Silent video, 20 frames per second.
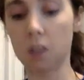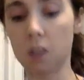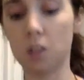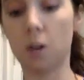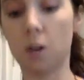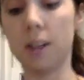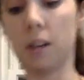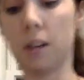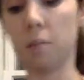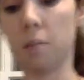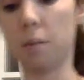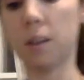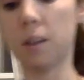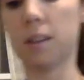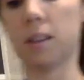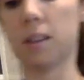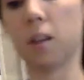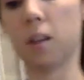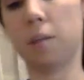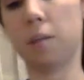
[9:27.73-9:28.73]
So I didn't put
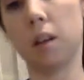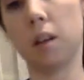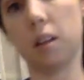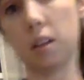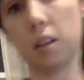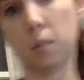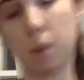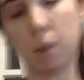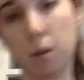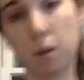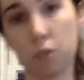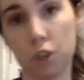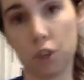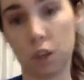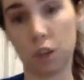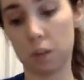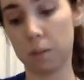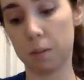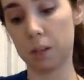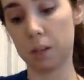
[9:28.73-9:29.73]
cinnamon in this brown
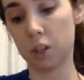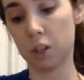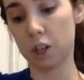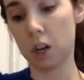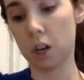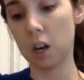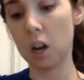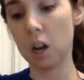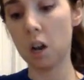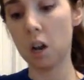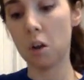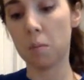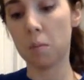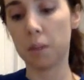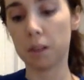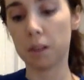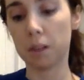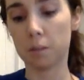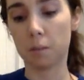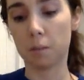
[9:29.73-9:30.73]
sugar mixture
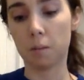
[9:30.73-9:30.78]
because